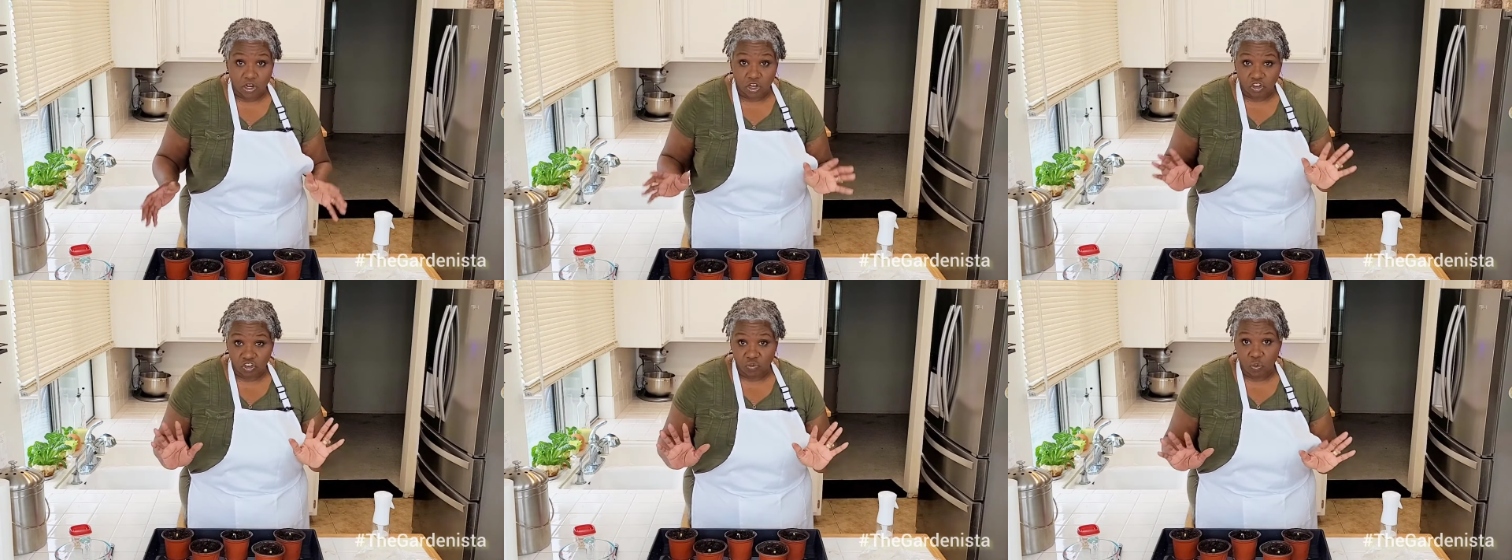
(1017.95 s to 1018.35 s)

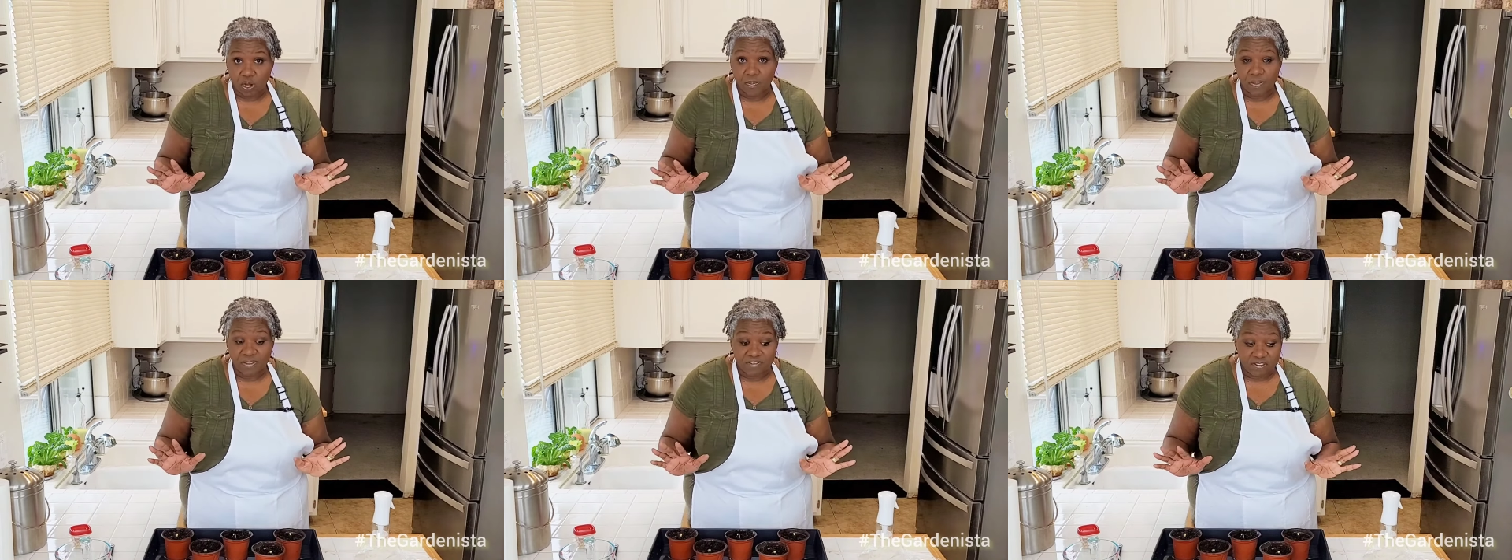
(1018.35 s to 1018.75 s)
You just
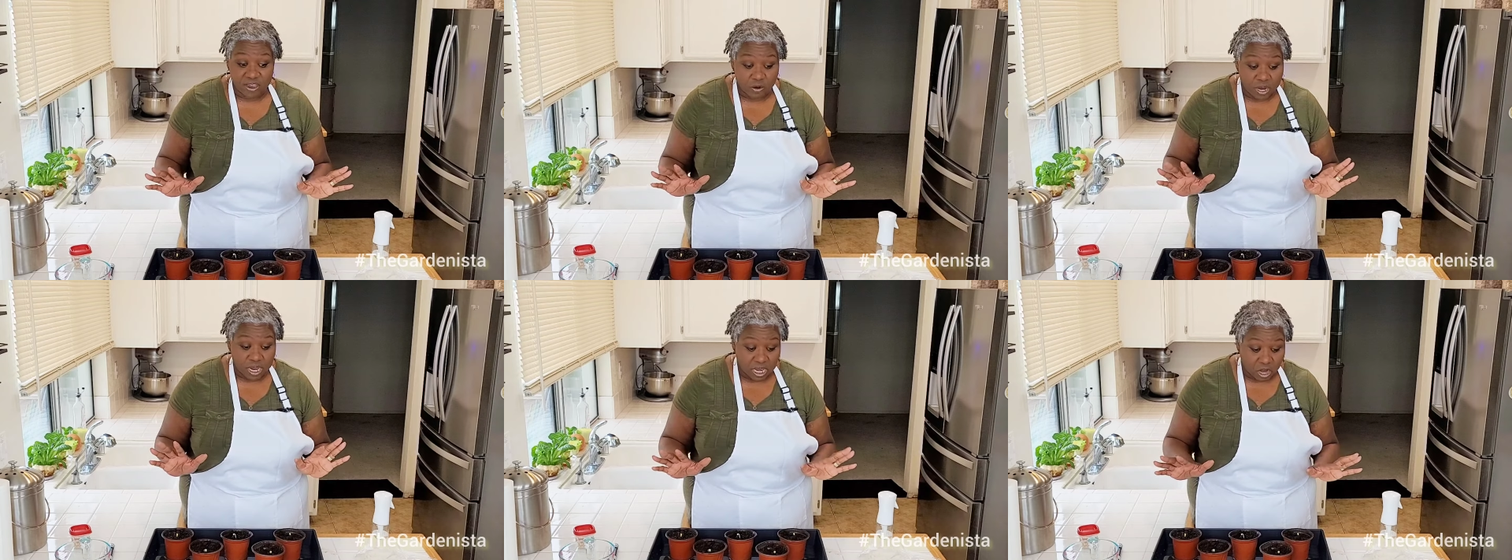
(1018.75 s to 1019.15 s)
want to be
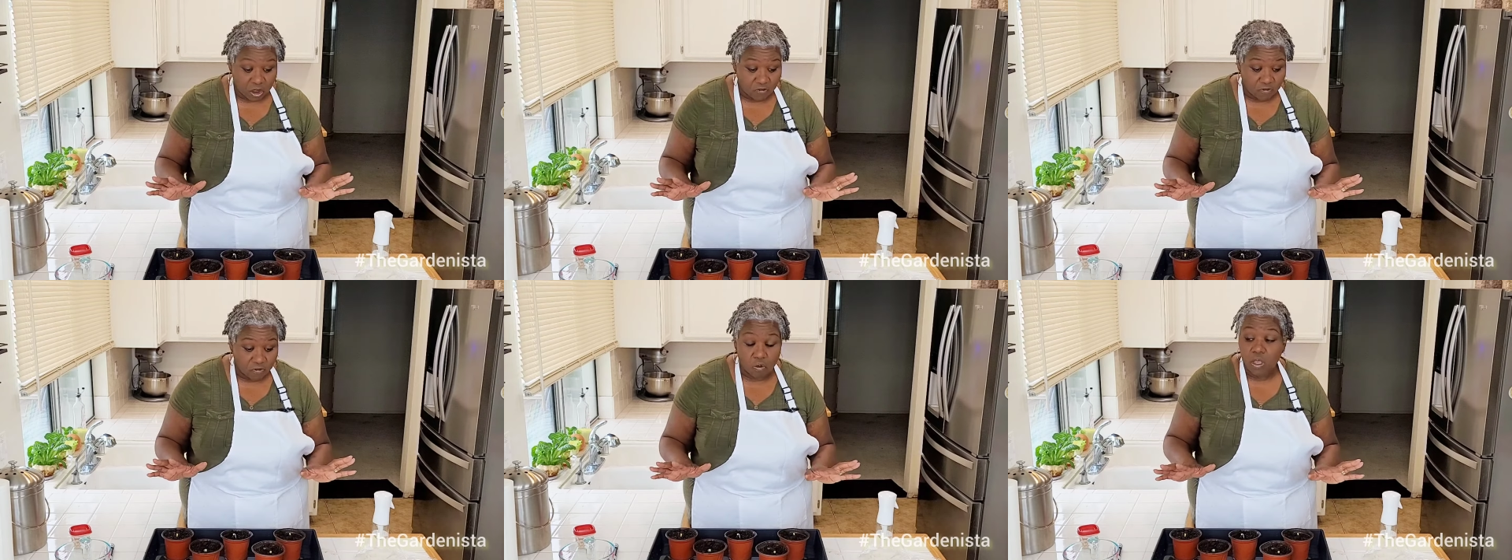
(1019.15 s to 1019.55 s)
very
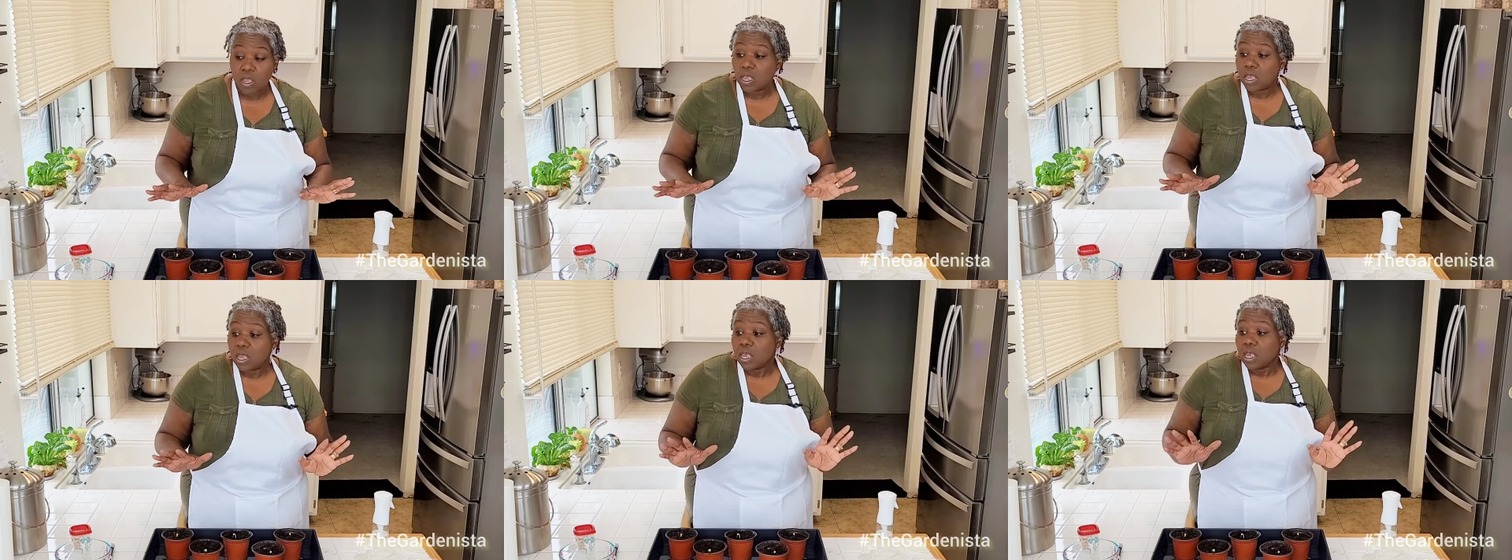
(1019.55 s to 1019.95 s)
careful
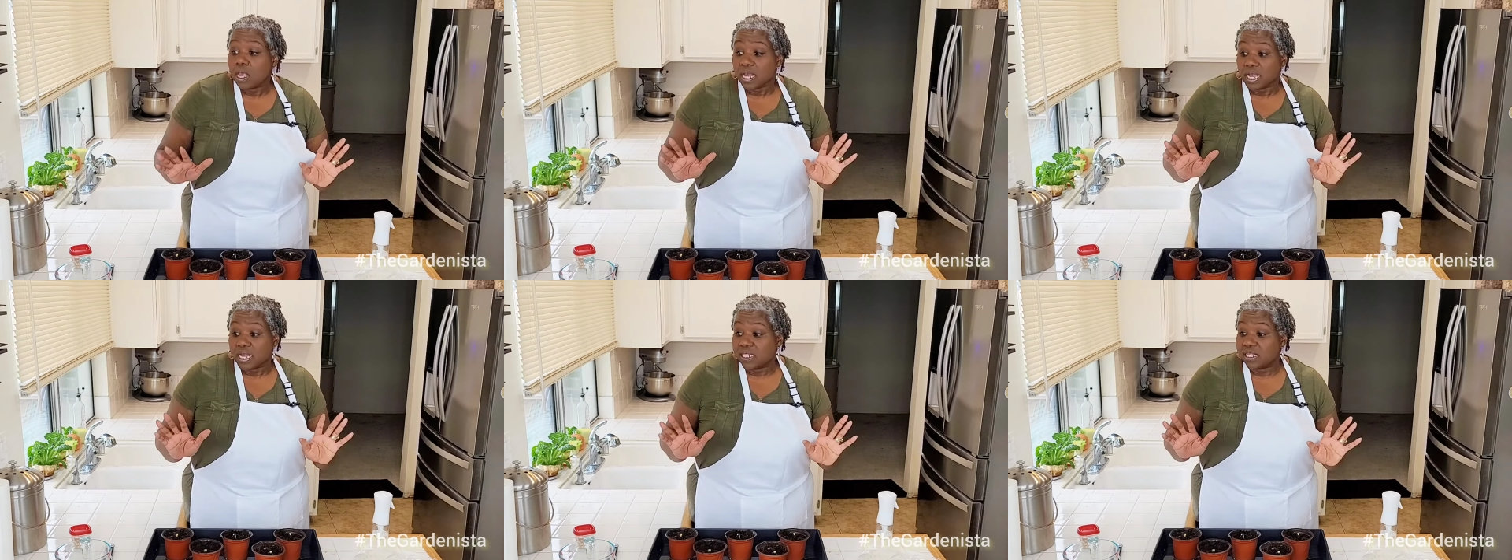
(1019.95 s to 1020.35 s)

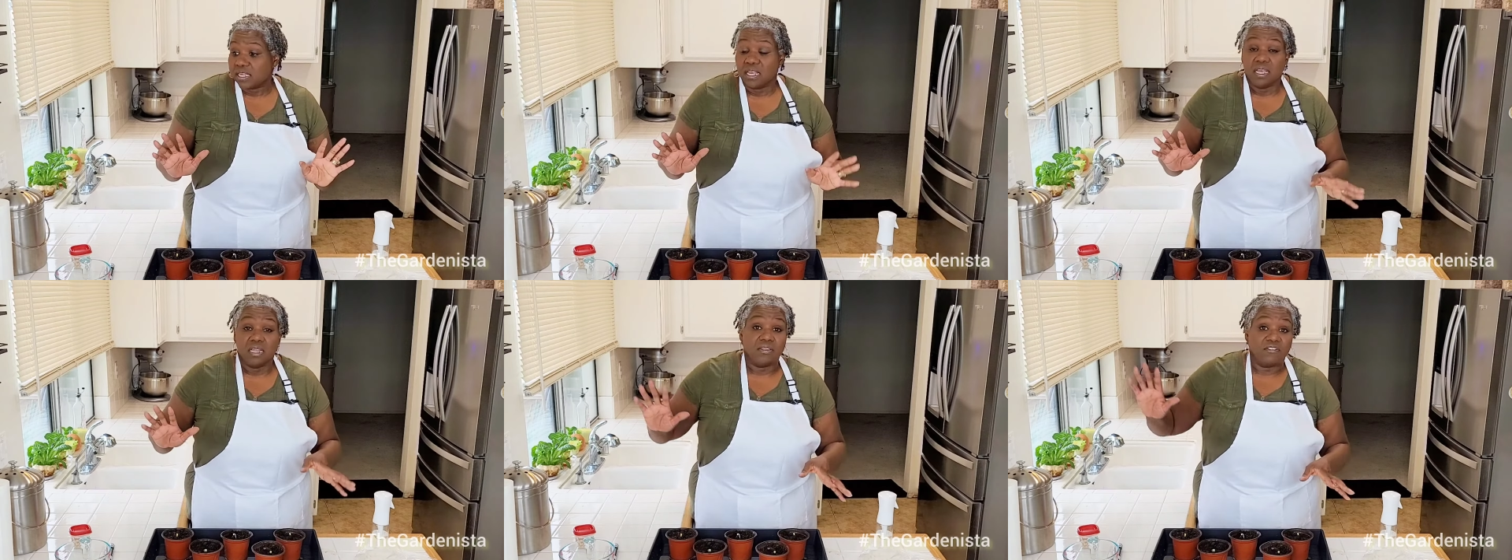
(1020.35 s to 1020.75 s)

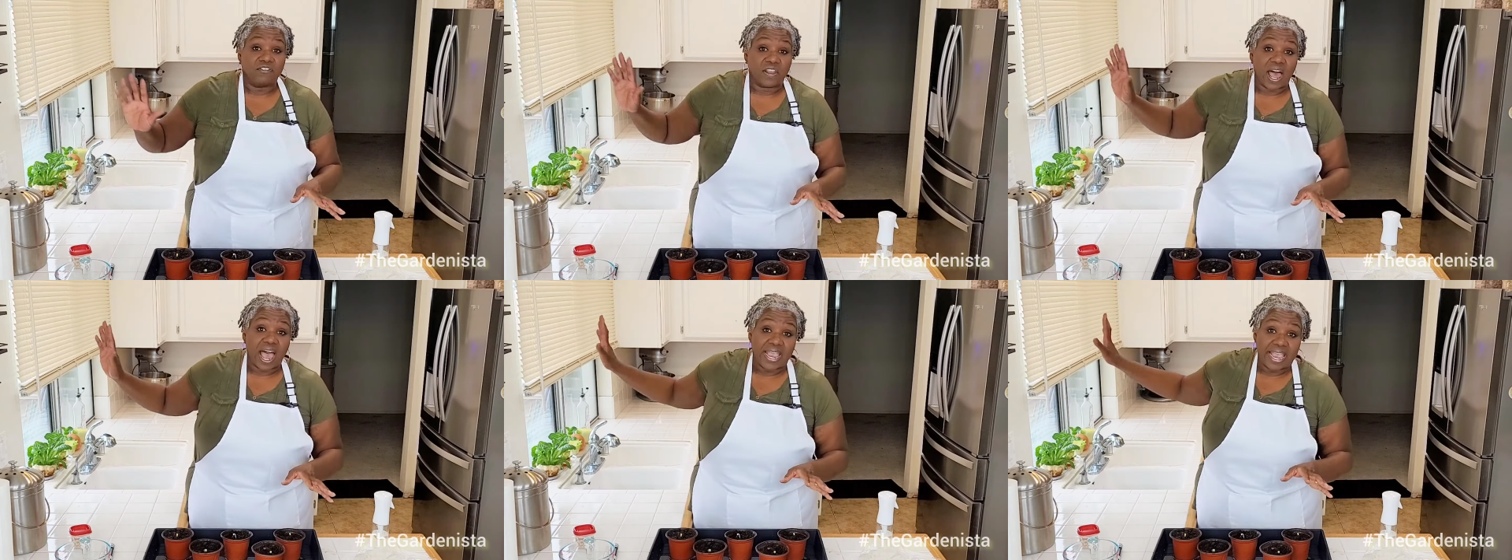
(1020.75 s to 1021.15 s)
because the
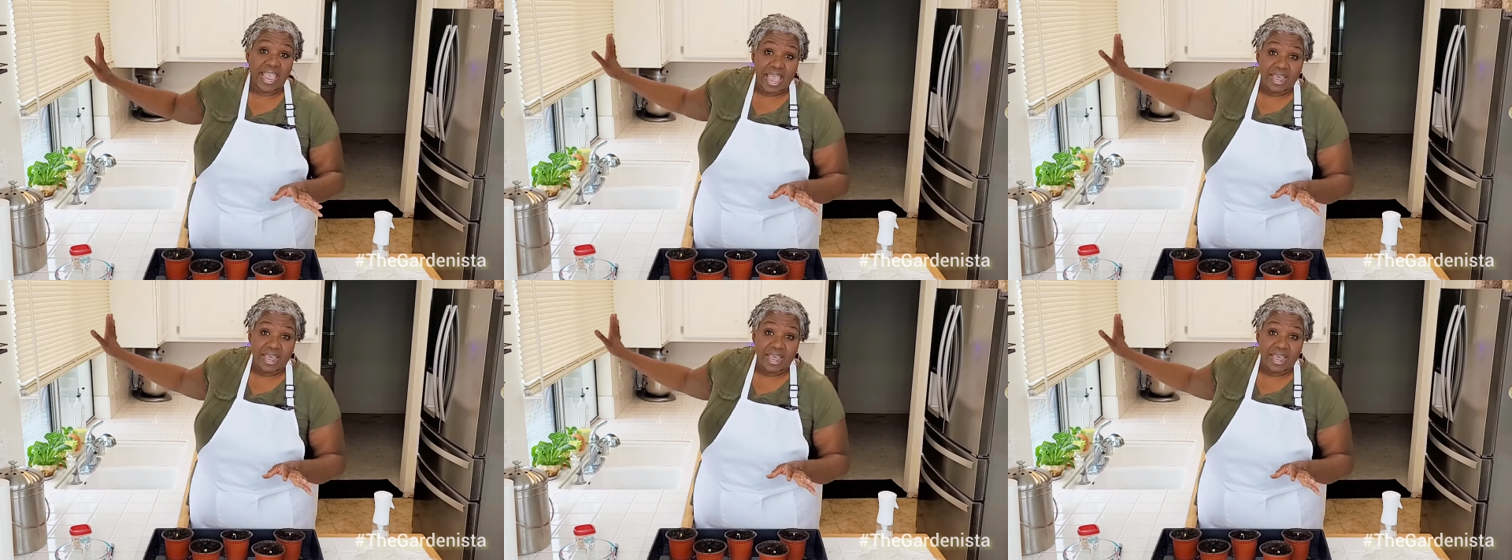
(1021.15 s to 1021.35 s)
fly